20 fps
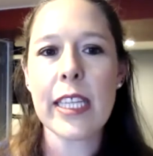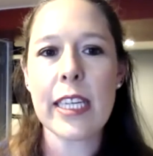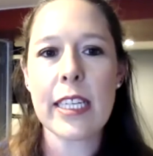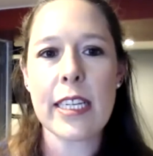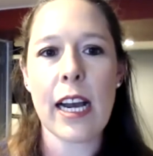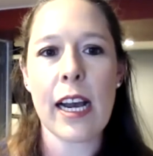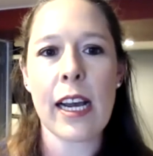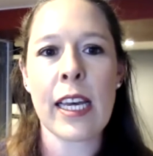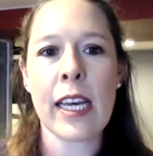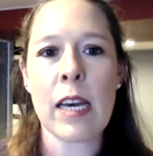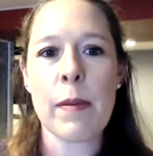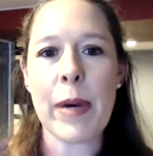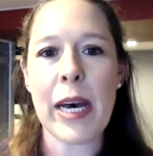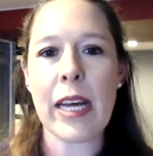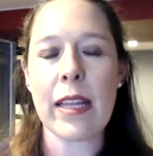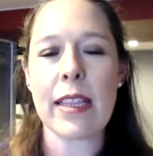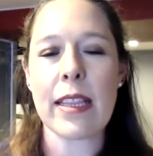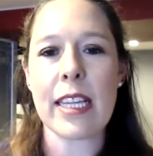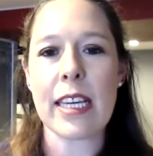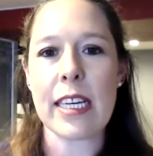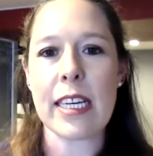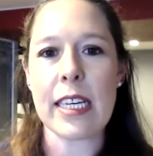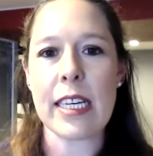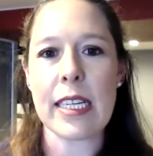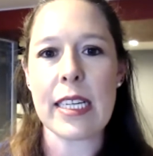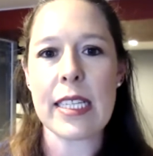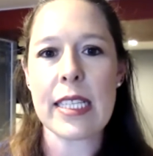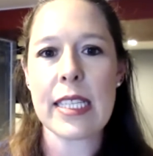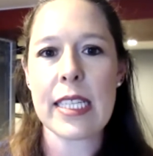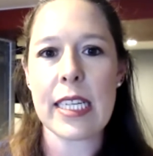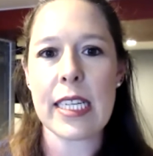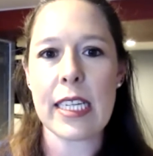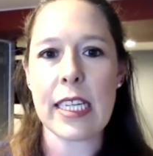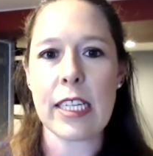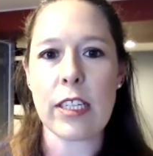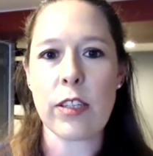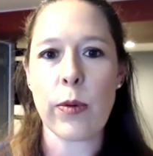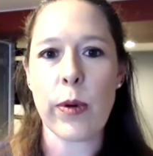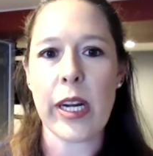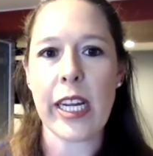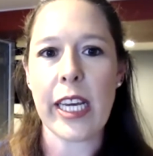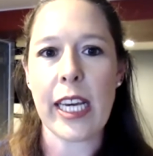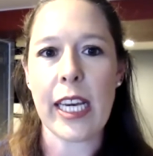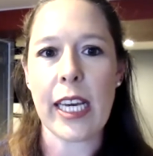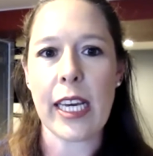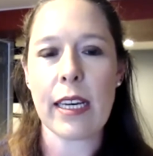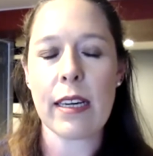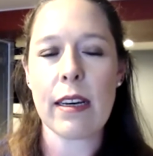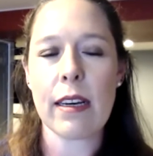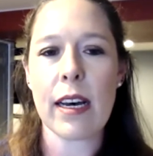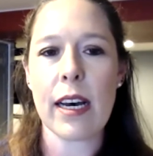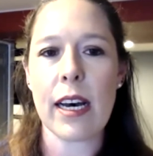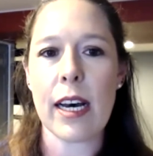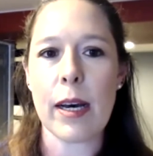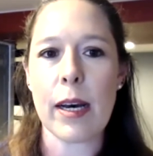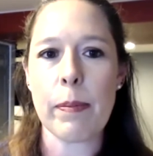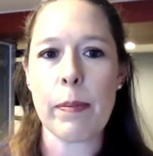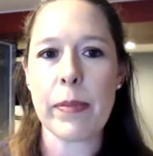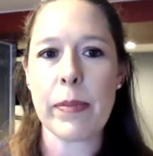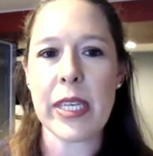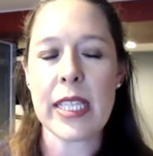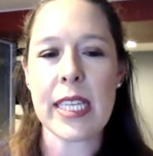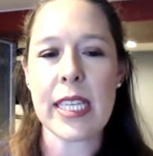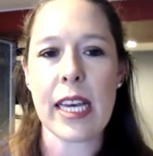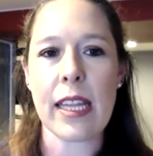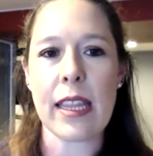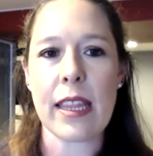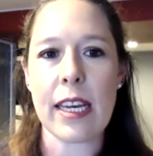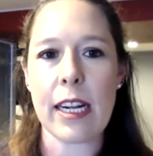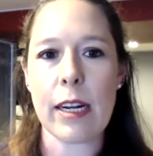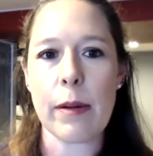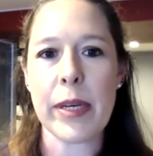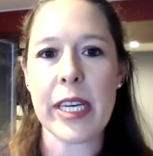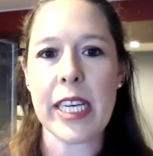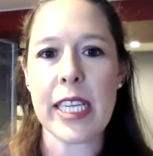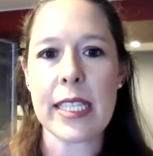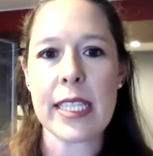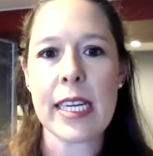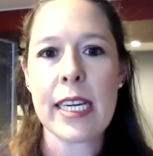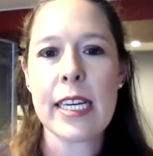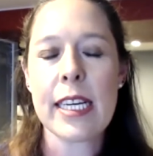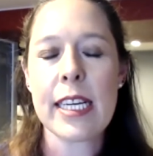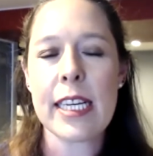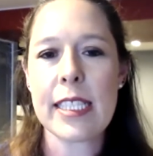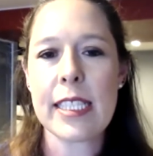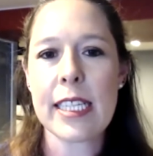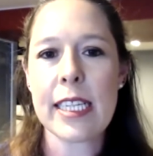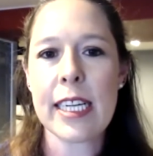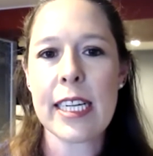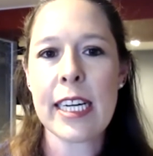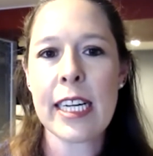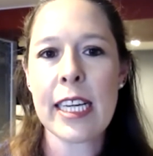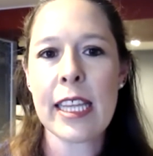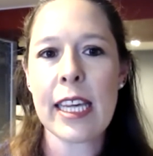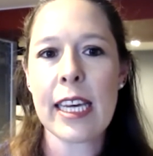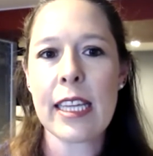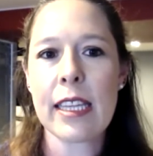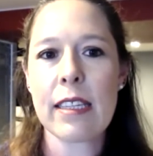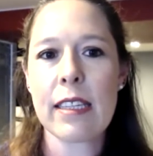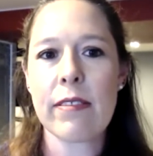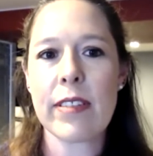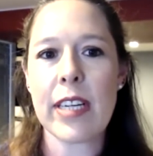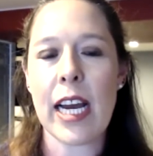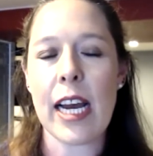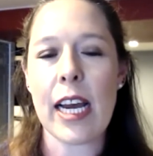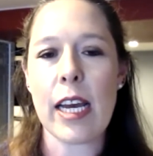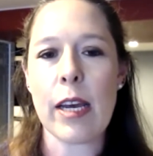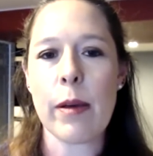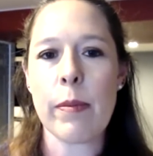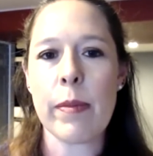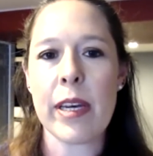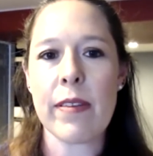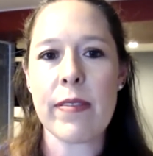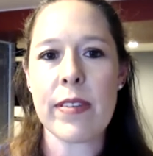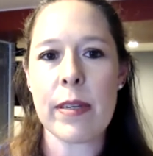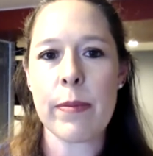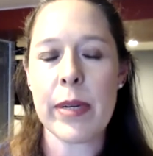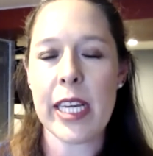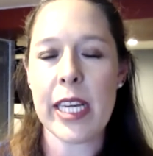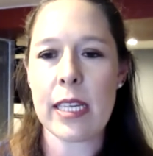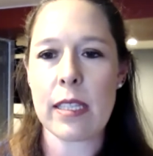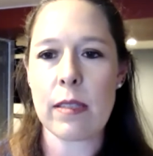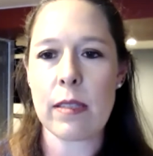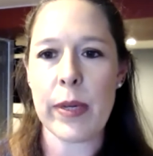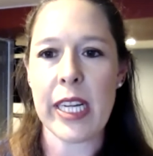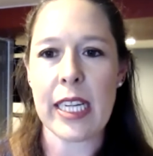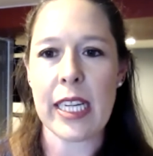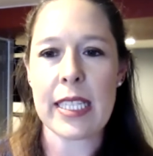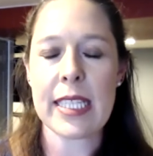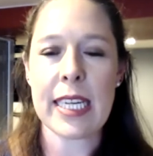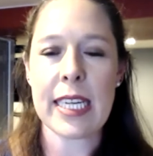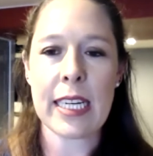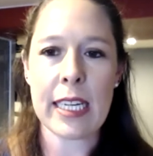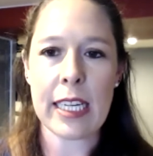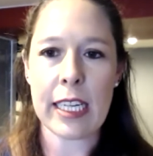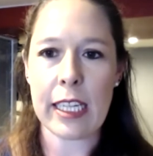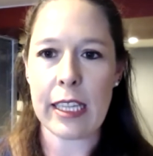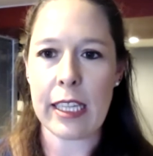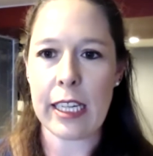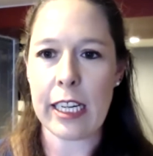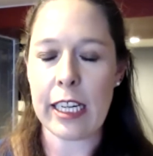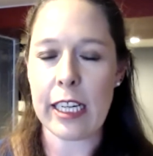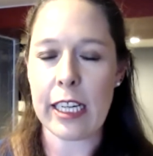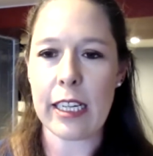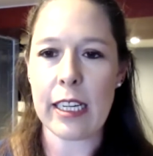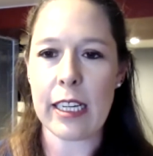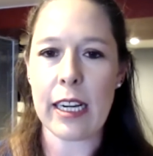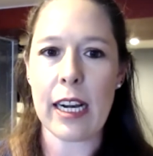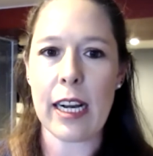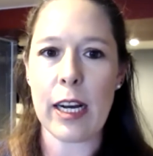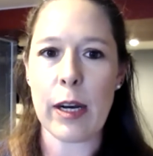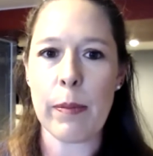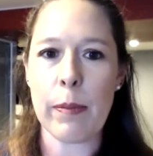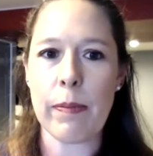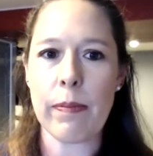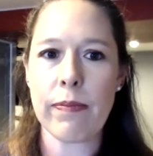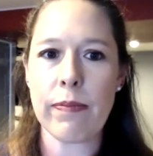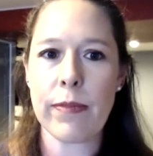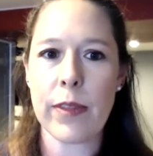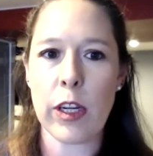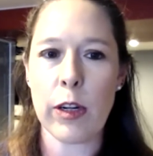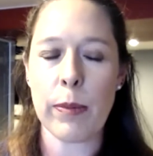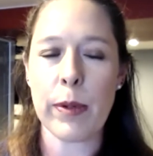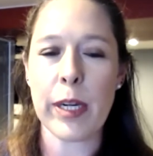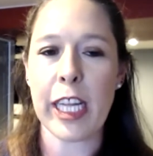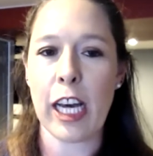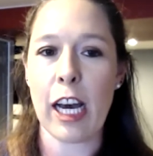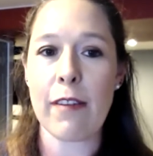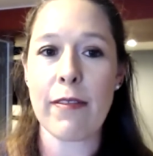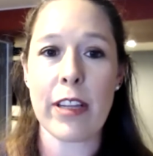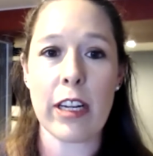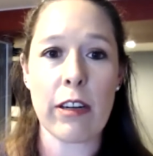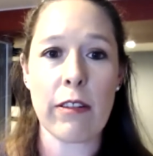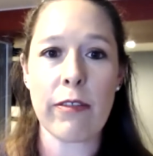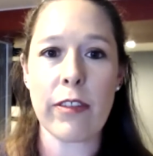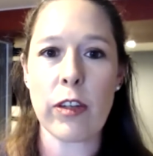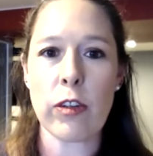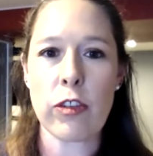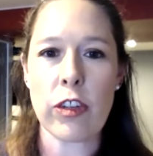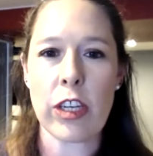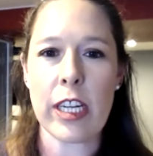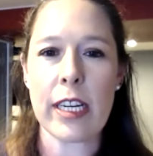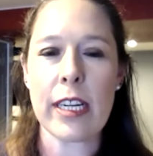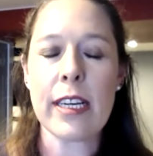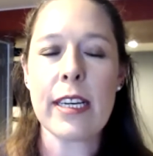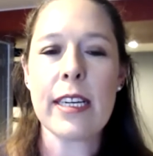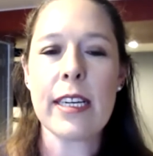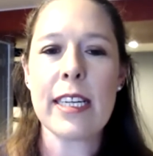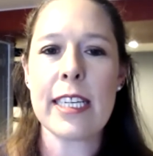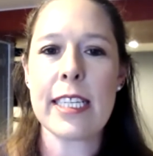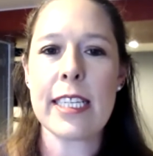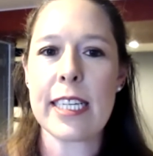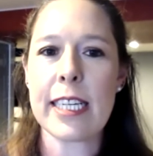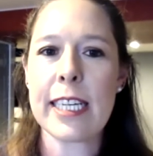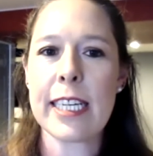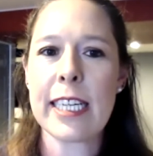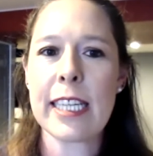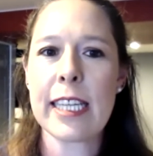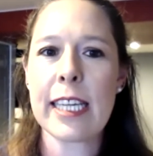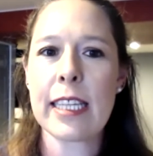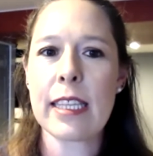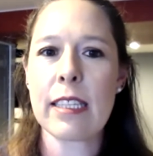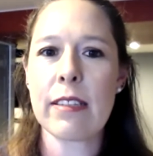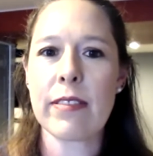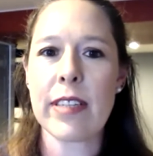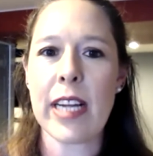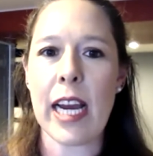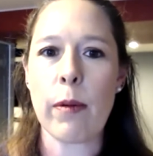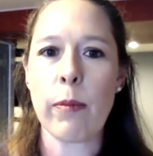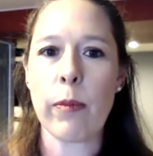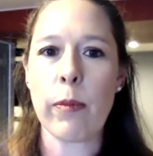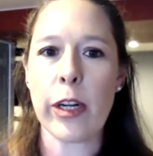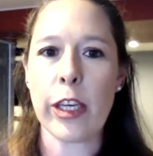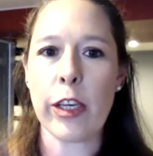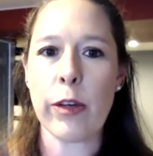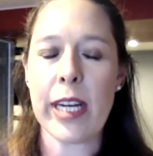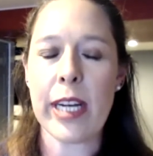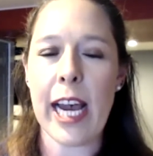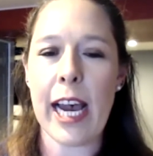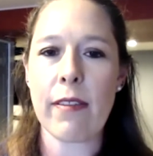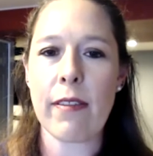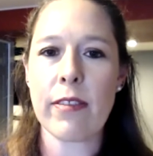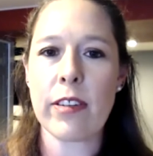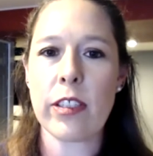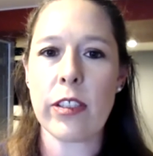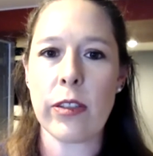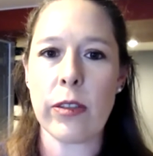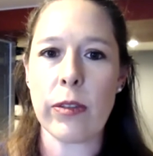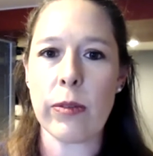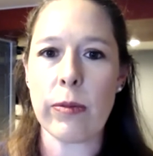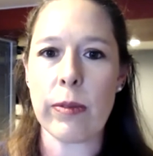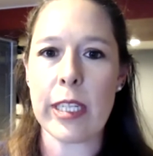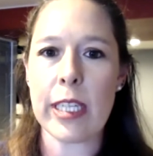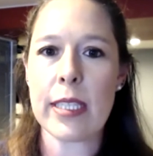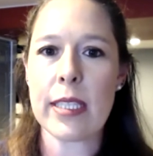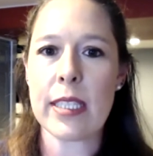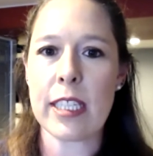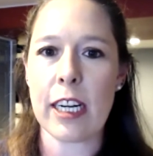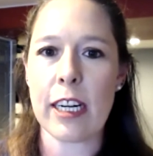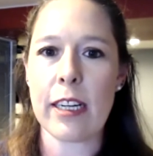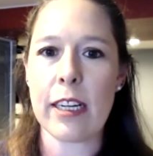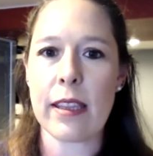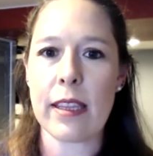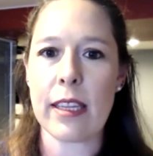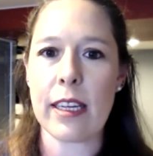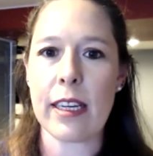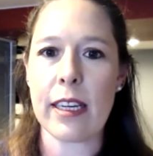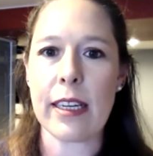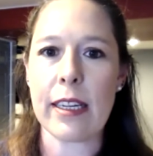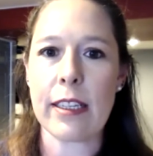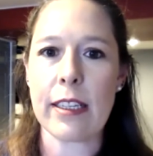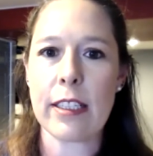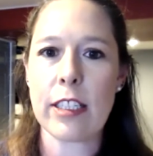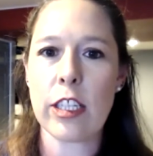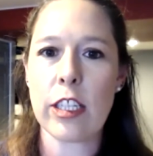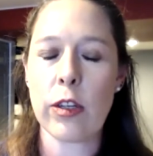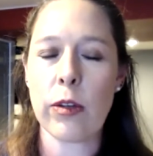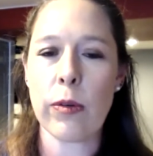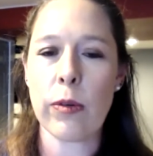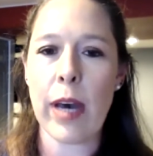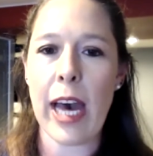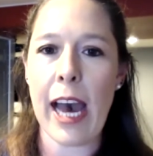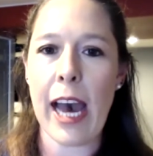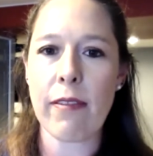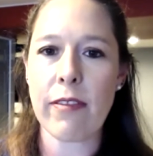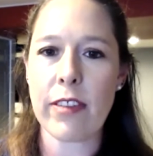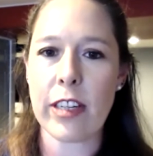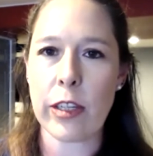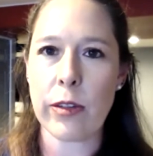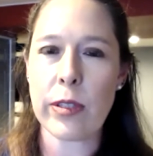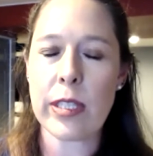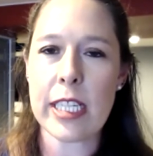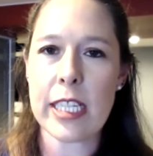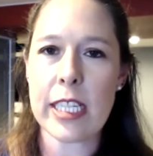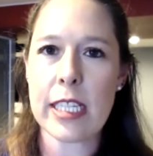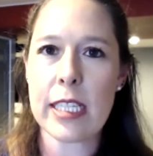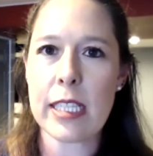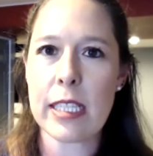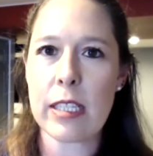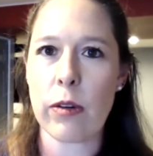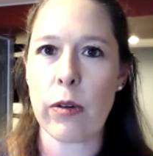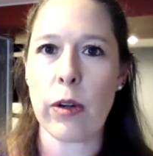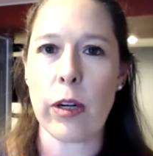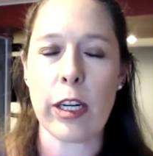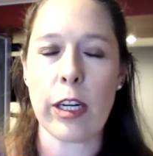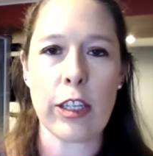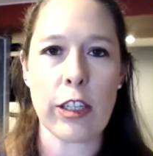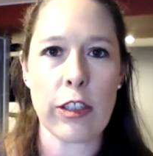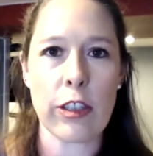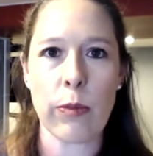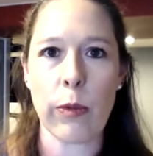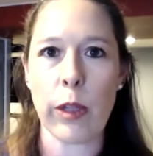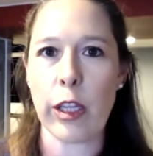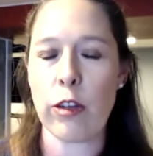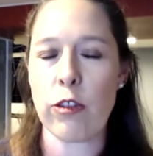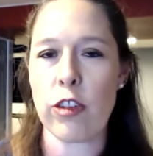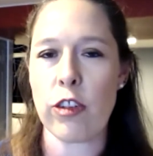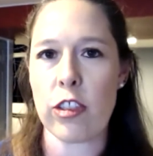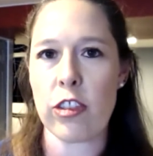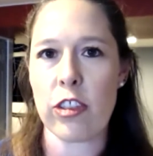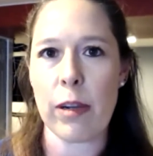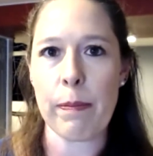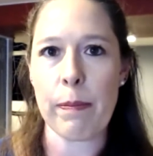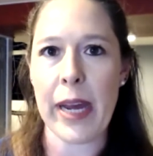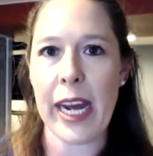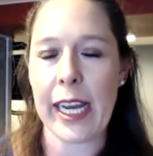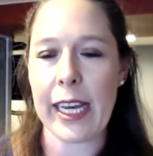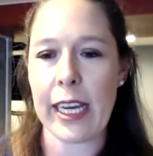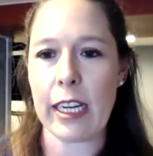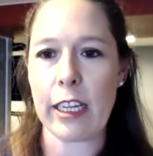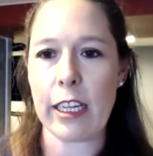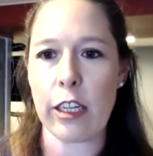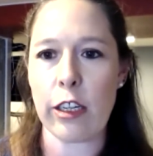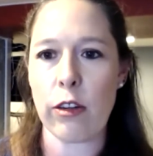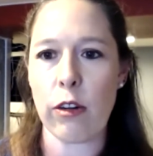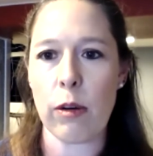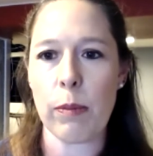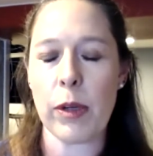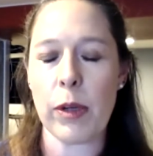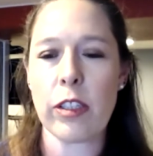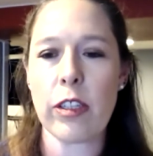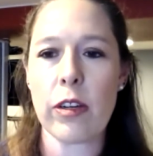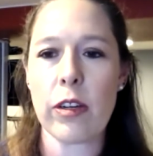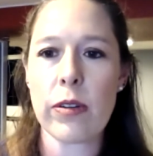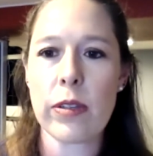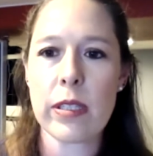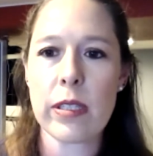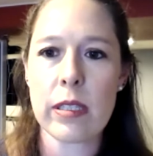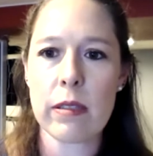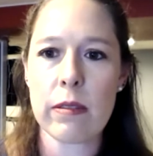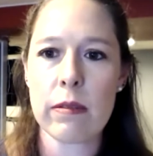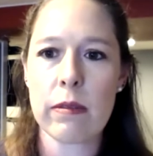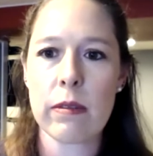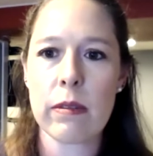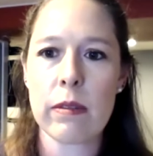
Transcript: talking about the CD20 B-cell therapies, is there any length of time, if somebody has been extending their, or putting off their infusion, is there any length of time where you would have to restart the 2 half doses, or will you just jump back into your normal dose?